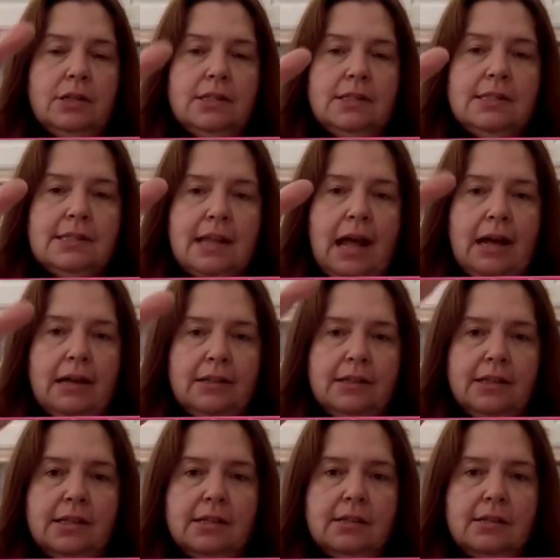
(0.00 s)
stack
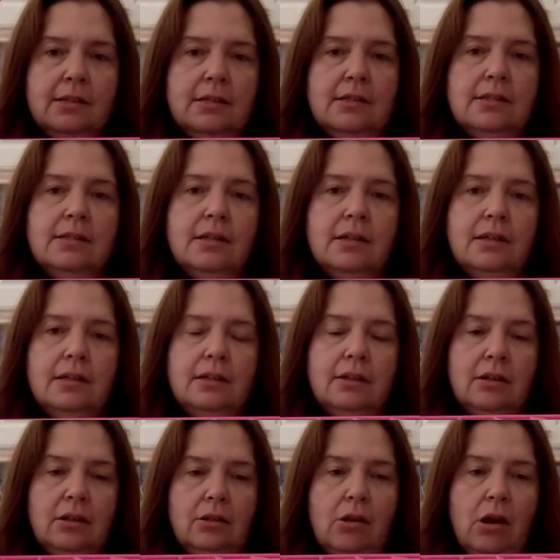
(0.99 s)
these
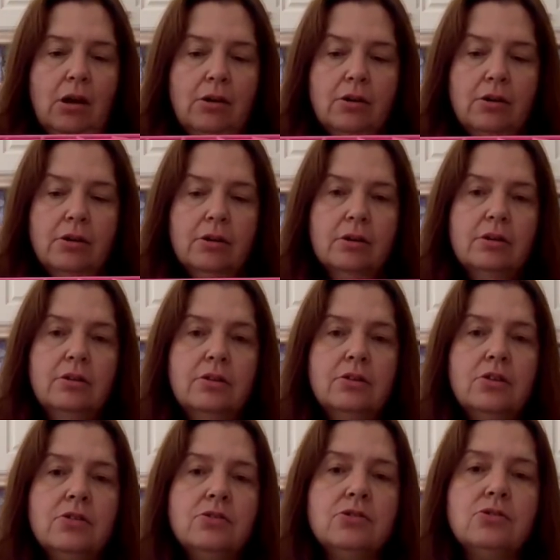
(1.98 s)
inside a locker
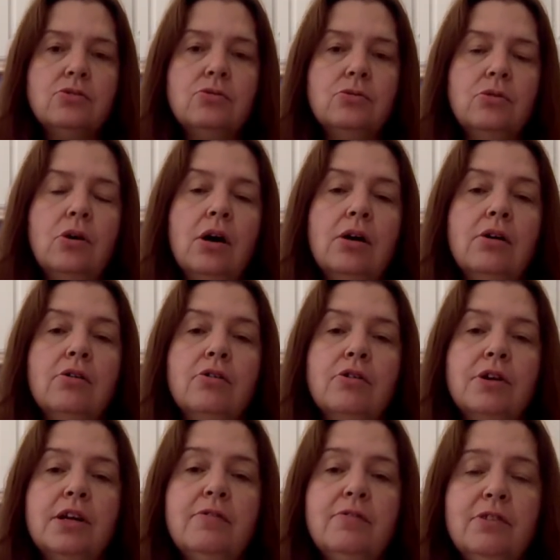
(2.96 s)
in your school
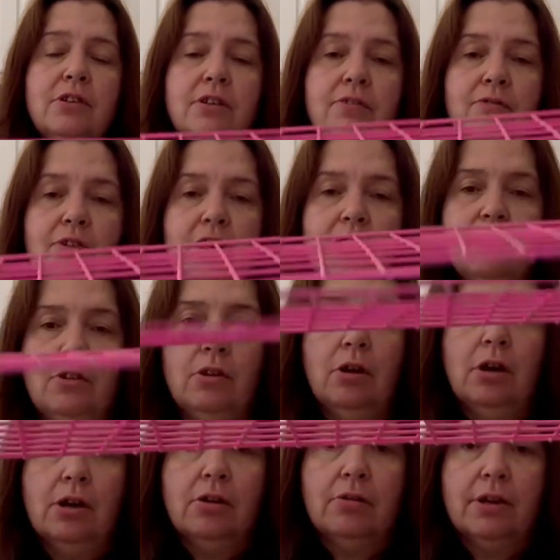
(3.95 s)
locker, even if you have a
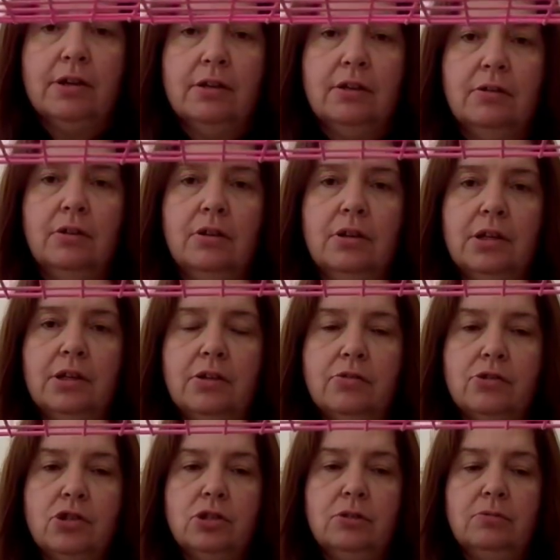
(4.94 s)
locker in
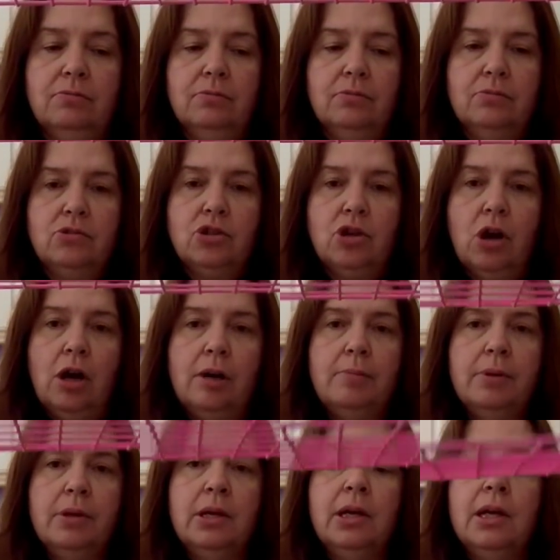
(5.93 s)
your
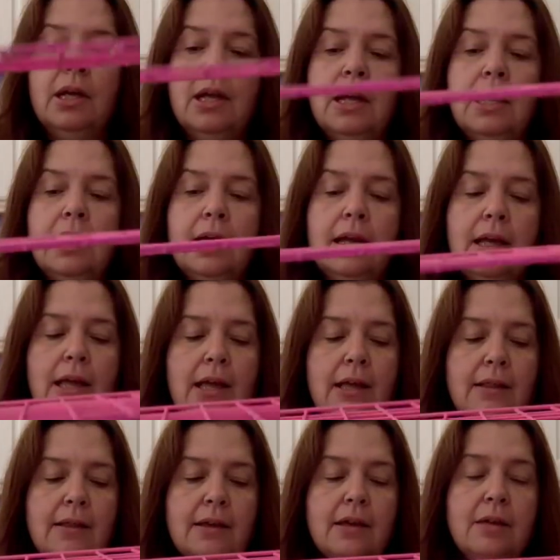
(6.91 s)
job.
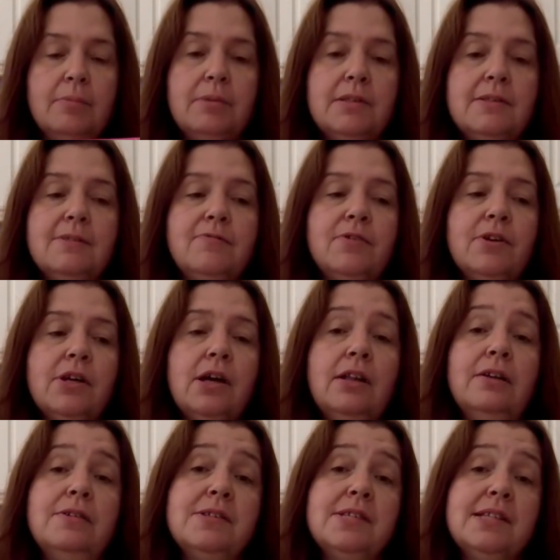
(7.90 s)
And they come in different
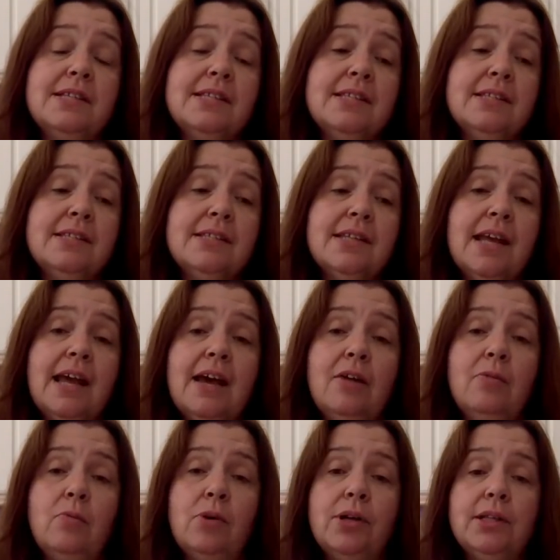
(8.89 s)
colors. And since they
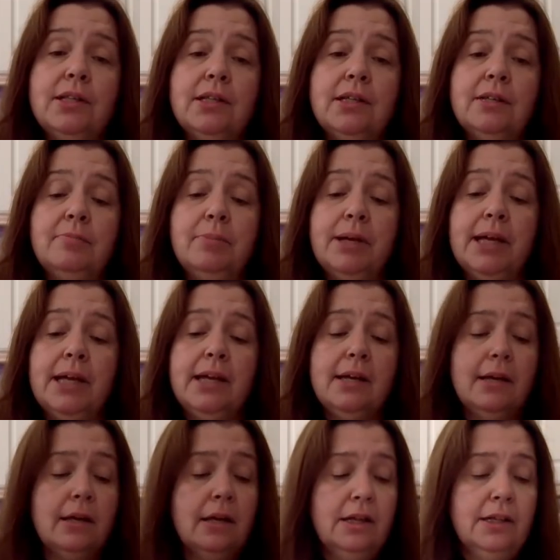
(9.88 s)
had one in
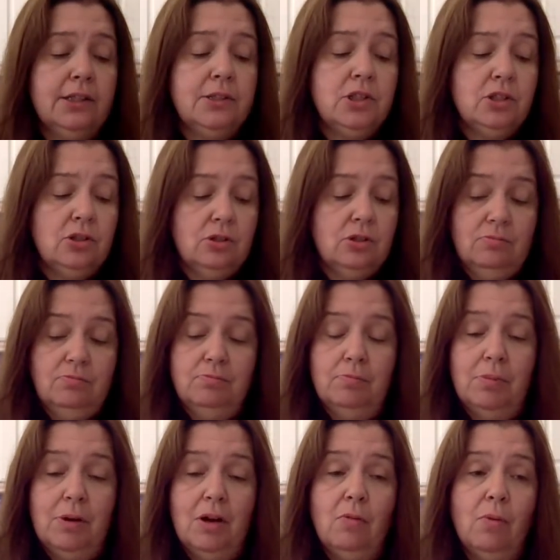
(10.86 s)
pink, I
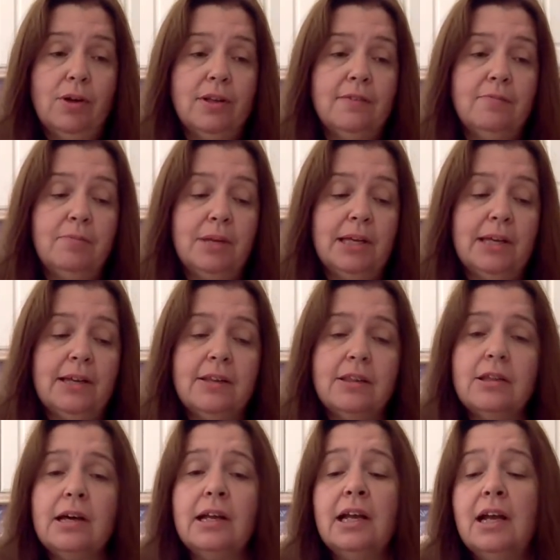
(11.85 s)
bought one in pink. I
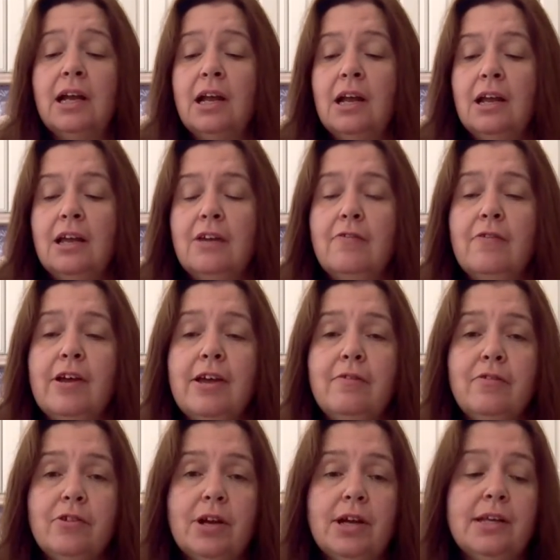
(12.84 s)
thought if I
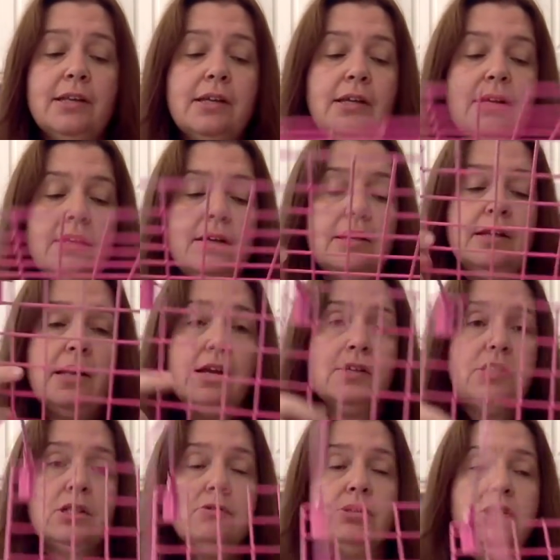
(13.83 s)
ever need an
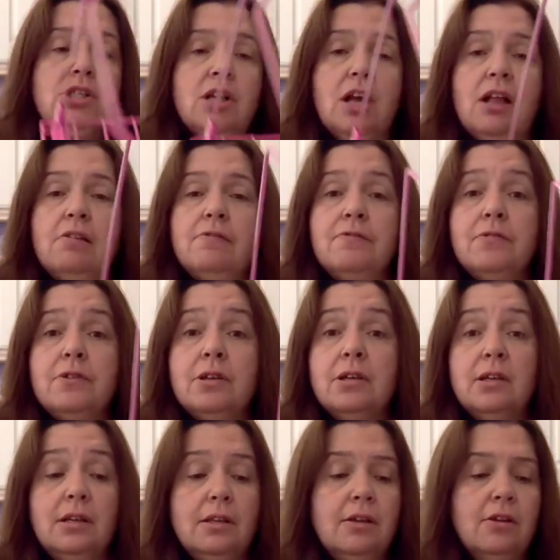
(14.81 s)
extra shelf
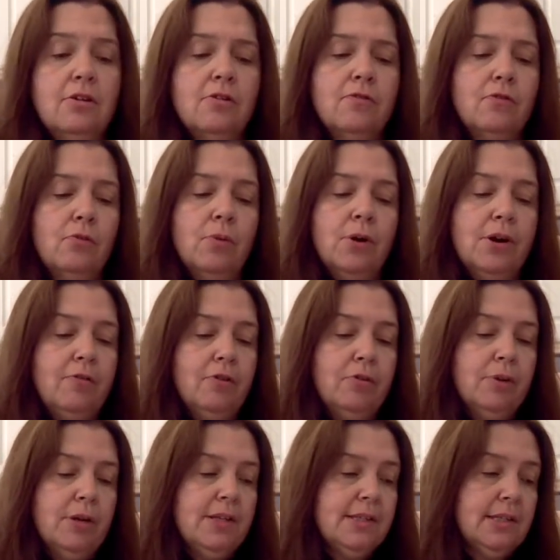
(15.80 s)
in here for whatever
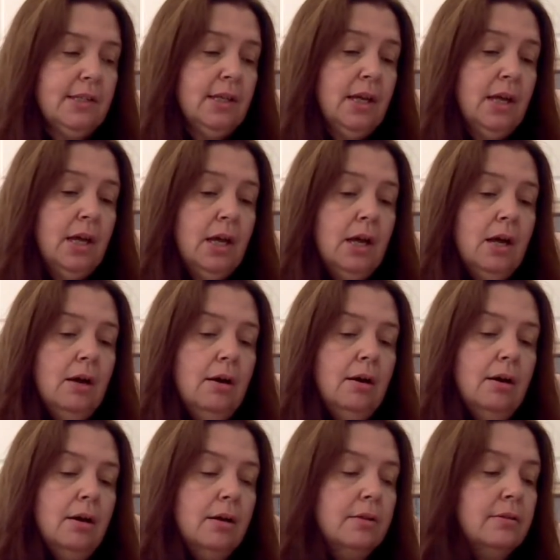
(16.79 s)
reason,
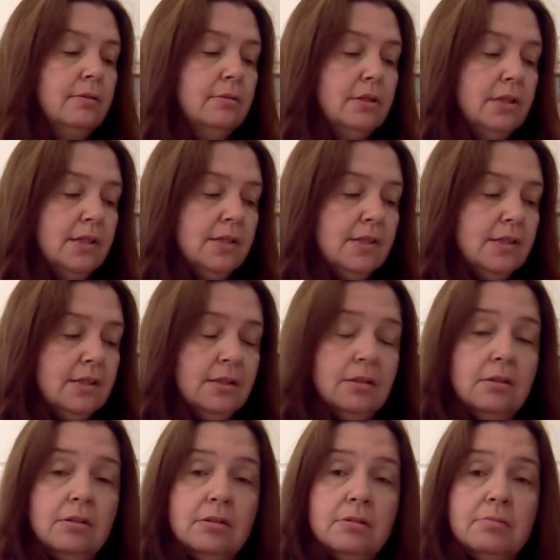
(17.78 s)

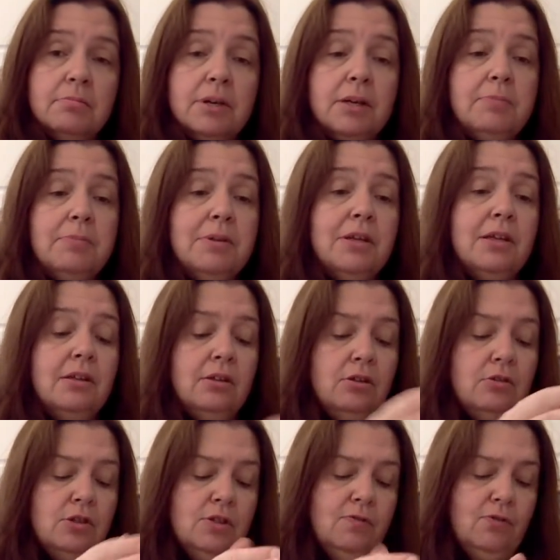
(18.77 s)
this might be
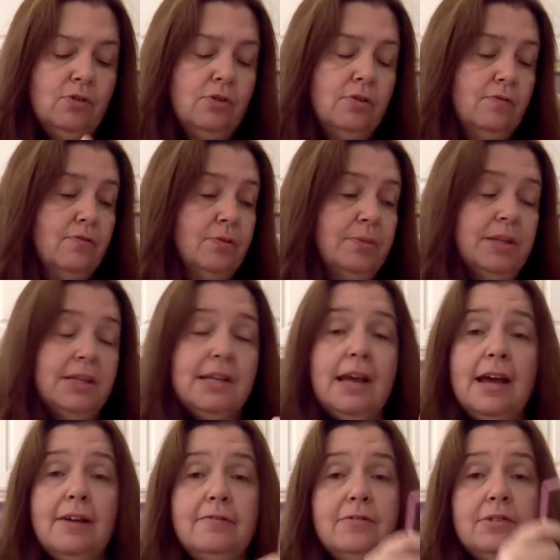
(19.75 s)
useful for me to
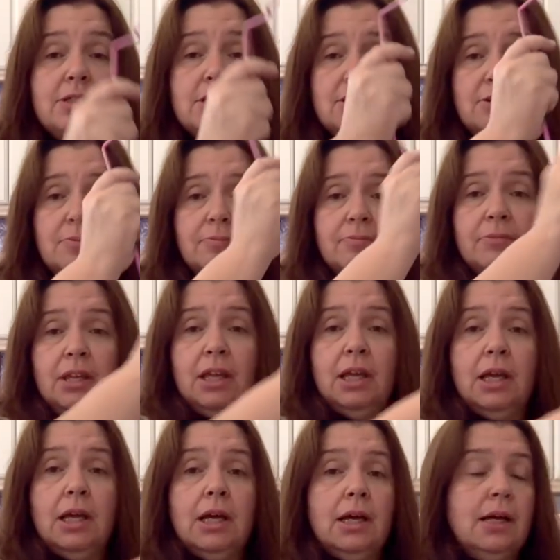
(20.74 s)
have. So
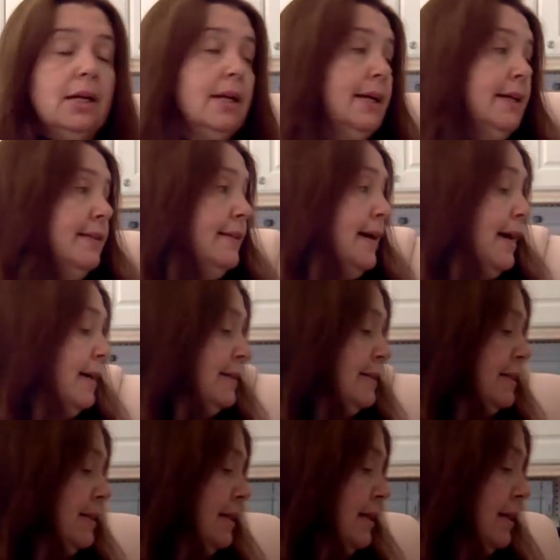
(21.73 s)
I got
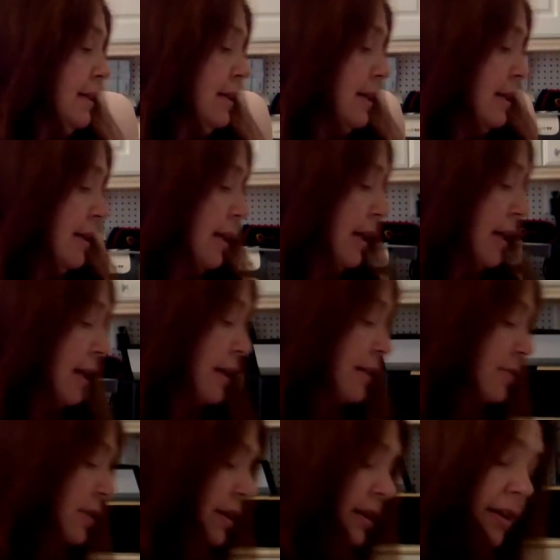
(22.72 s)
that. And